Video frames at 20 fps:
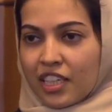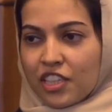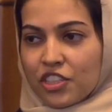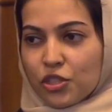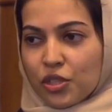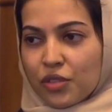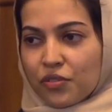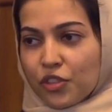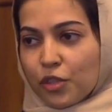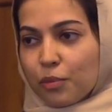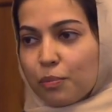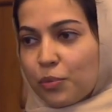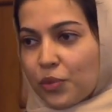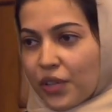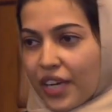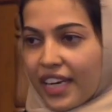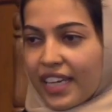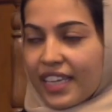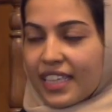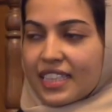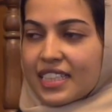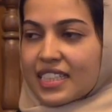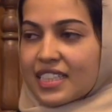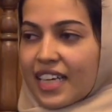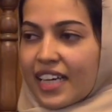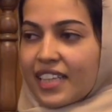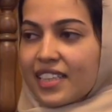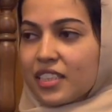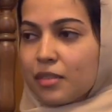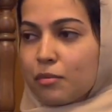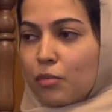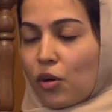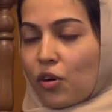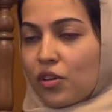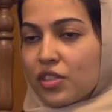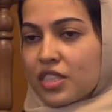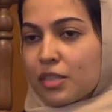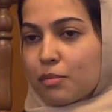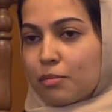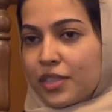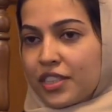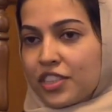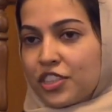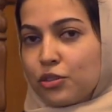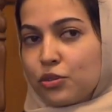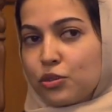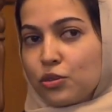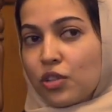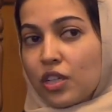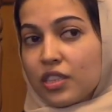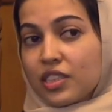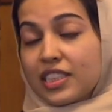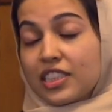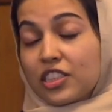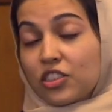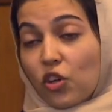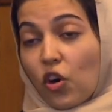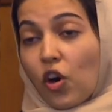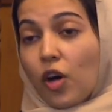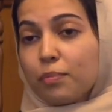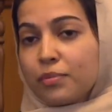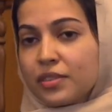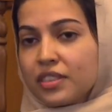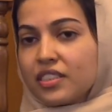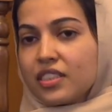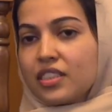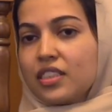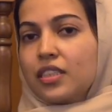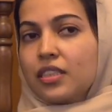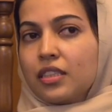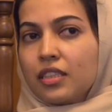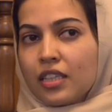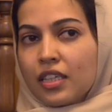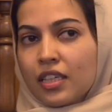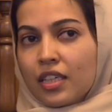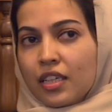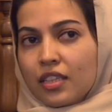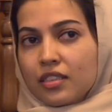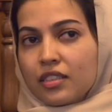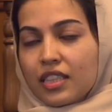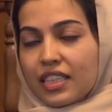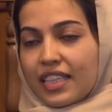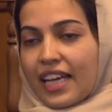So if you're praying inside the mosque but you do not adopt the